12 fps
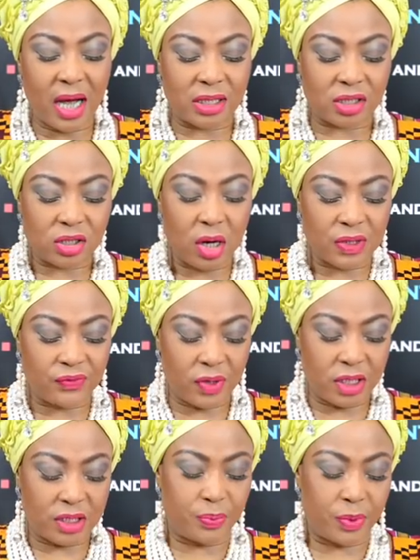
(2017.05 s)
a source for
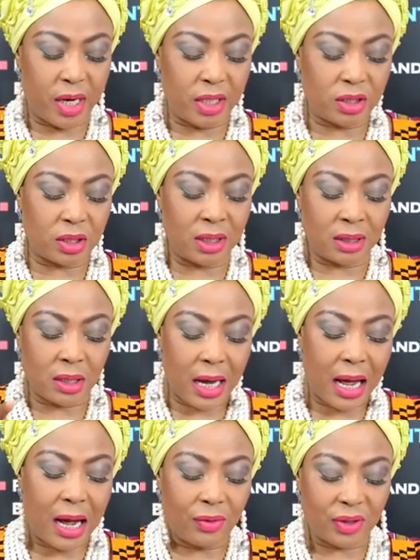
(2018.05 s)
inspiration in
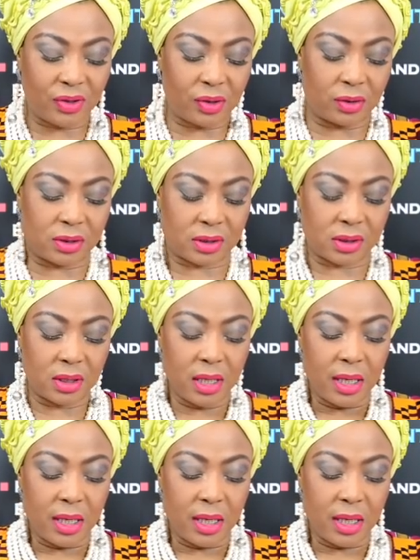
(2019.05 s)
our thoughts.